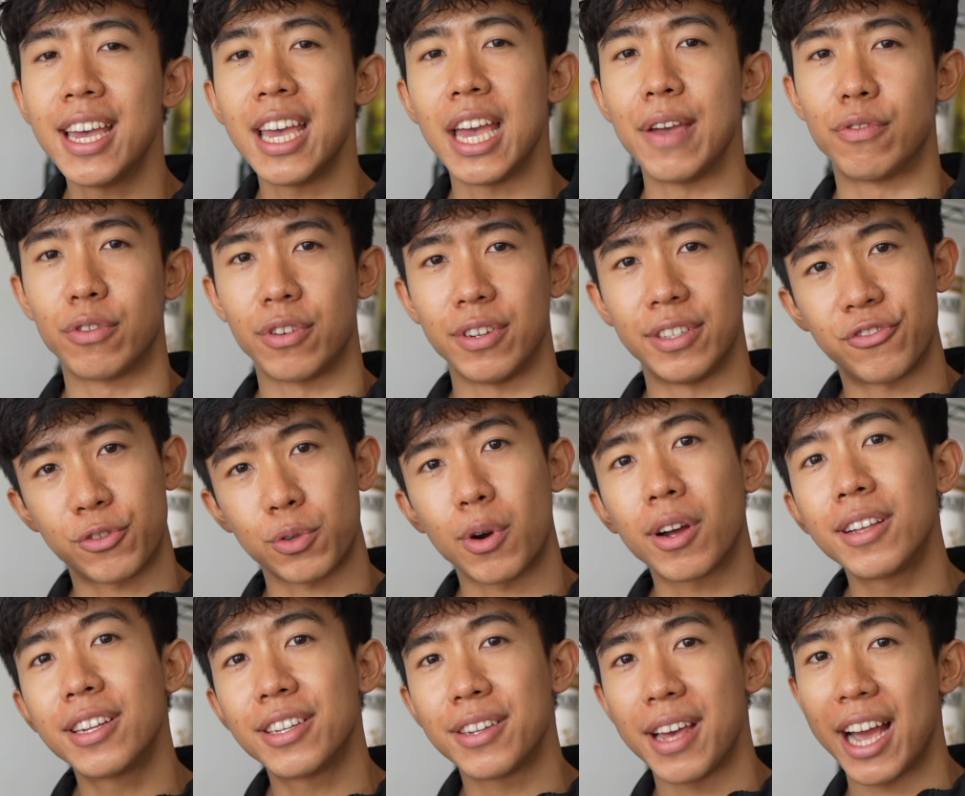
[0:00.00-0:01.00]
If you're
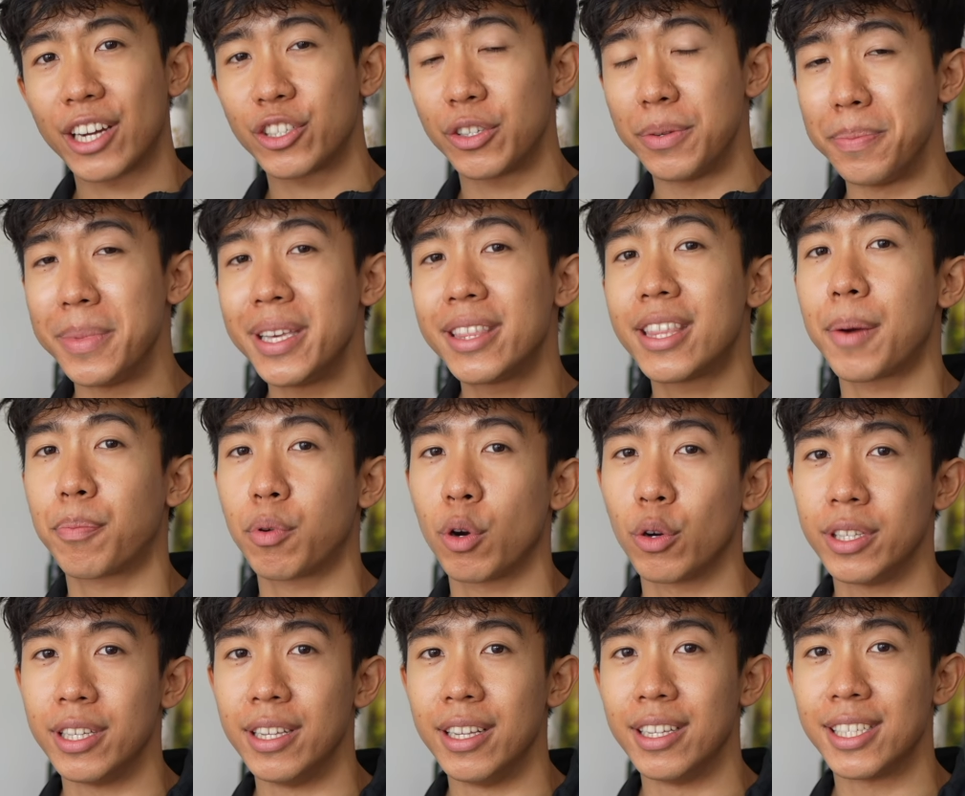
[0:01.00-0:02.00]
struggling to actually meet that
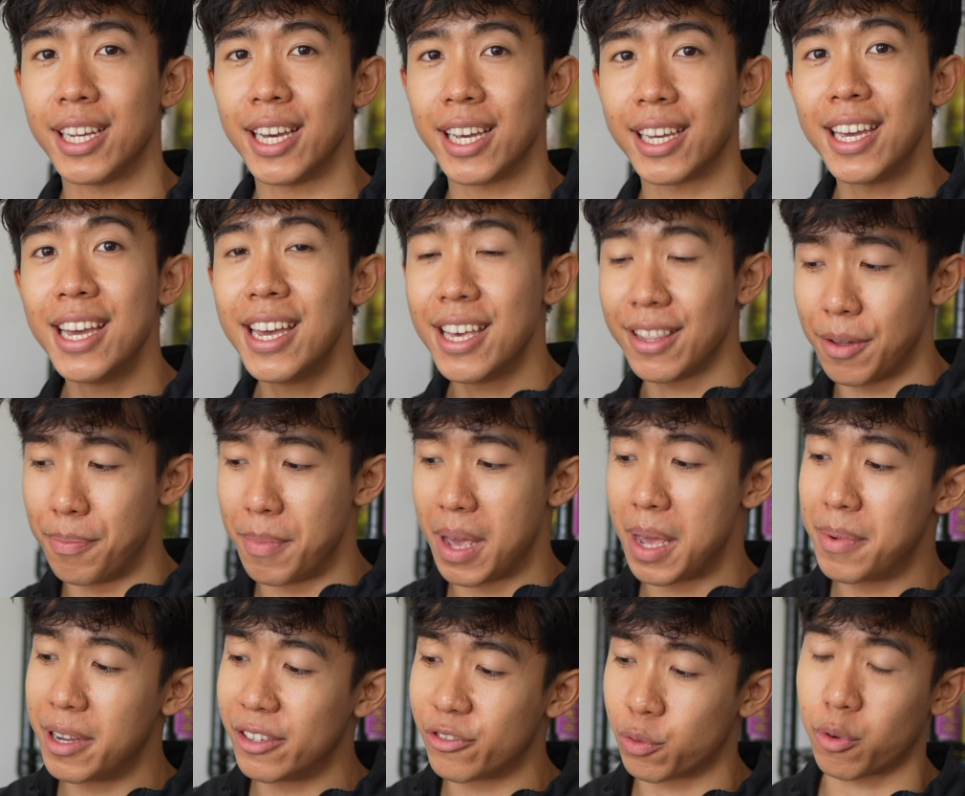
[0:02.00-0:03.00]
protein intake, then
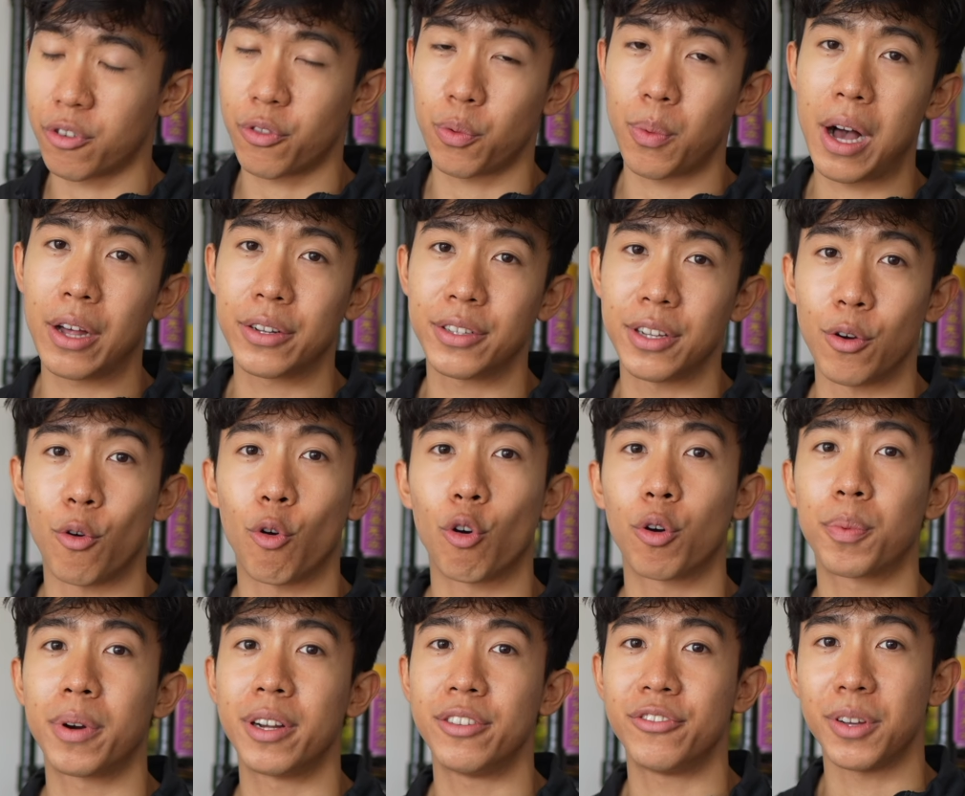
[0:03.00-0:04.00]
maybe it's worthwhile to
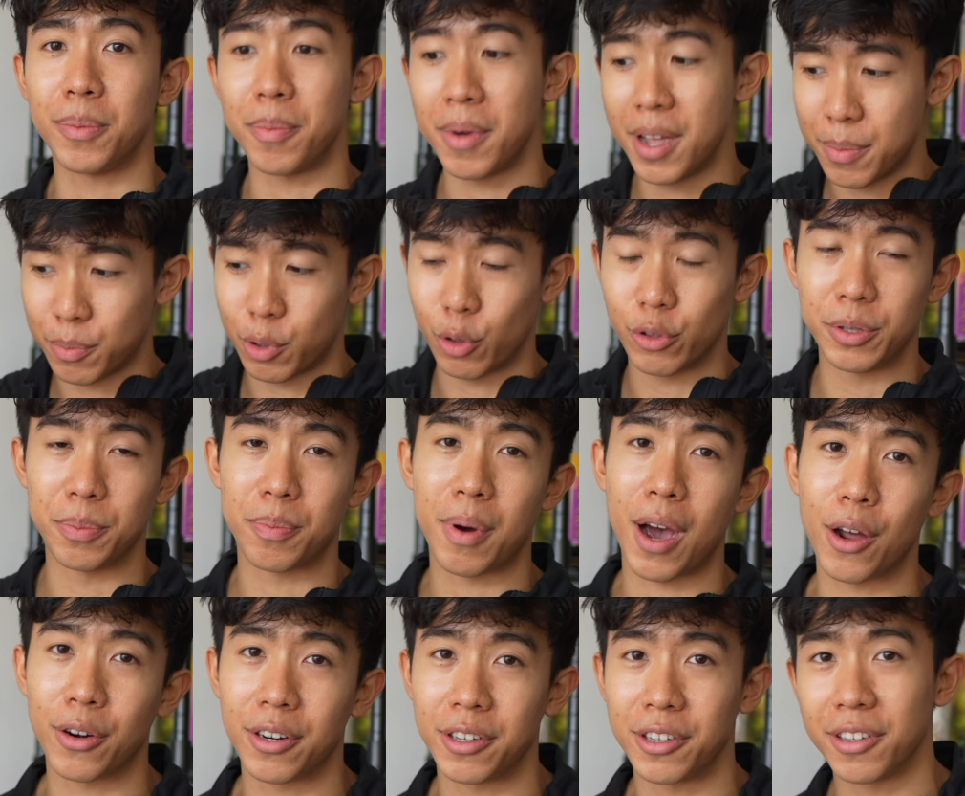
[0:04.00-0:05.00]
incorporate some protein
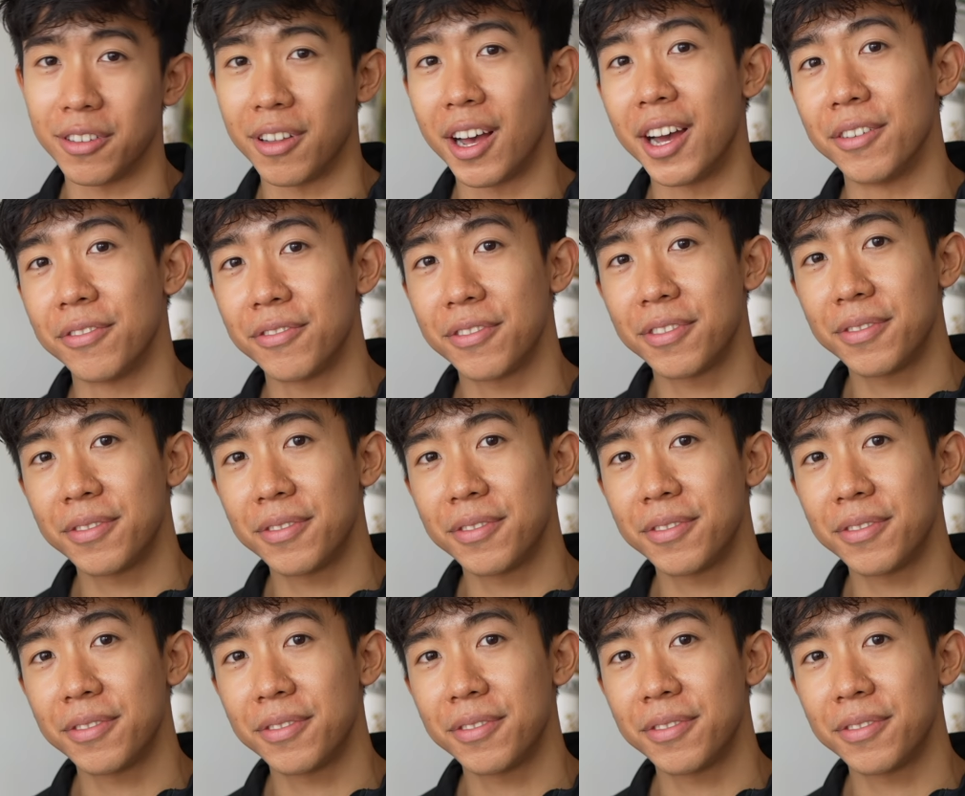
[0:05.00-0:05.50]
powder in your life.